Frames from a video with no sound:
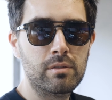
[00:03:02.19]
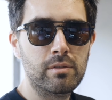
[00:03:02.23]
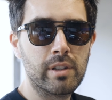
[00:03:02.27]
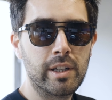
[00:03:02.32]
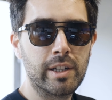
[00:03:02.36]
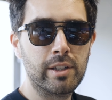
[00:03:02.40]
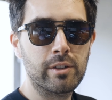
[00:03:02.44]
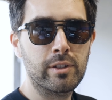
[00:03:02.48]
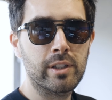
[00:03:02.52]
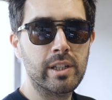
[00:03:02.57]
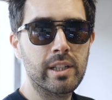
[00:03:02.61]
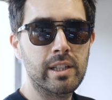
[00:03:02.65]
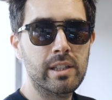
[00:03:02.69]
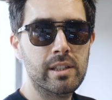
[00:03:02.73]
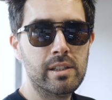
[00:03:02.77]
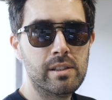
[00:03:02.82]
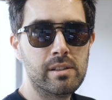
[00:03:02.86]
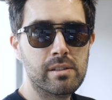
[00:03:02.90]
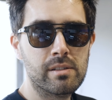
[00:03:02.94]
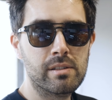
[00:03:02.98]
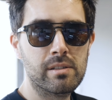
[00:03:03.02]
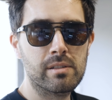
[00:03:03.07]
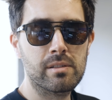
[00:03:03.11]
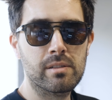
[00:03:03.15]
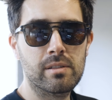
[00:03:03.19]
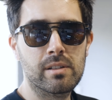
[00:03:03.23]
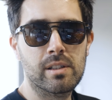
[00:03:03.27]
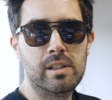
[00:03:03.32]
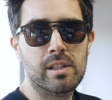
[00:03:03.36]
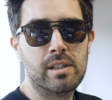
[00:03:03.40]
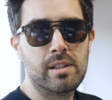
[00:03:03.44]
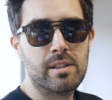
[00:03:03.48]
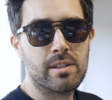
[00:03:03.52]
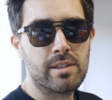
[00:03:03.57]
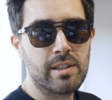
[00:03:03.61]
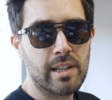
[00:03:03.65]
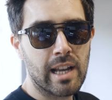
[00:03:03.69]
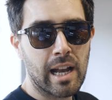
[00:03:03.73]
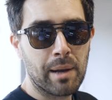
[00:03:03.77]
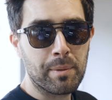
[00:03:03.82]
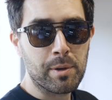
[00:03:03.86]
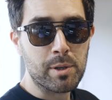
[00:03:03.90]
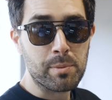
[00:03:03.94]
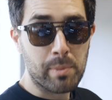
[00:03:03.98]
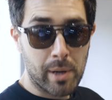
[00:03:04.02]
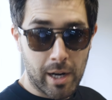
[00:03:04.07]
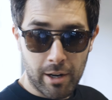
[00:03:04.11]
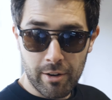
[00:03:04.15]
run it on here, see how
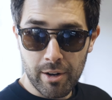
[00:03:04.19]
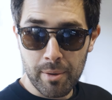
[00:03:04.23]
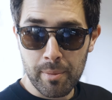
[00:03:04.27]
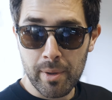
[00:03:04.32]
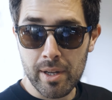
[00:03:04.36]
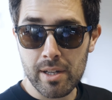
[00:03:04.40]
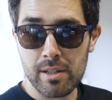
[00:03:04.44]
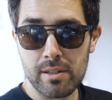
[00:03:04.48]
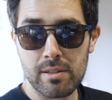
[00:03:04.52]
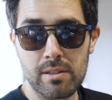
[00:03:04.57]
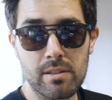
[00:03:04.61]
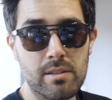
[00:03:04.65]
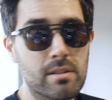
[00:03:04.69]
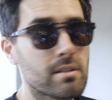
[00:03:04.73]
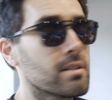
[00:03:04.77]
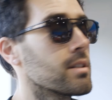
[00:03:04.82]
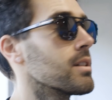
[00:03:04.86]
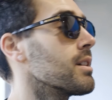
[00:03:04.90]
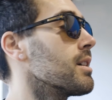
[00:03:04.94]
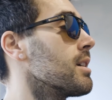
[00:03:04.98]
much power it makes.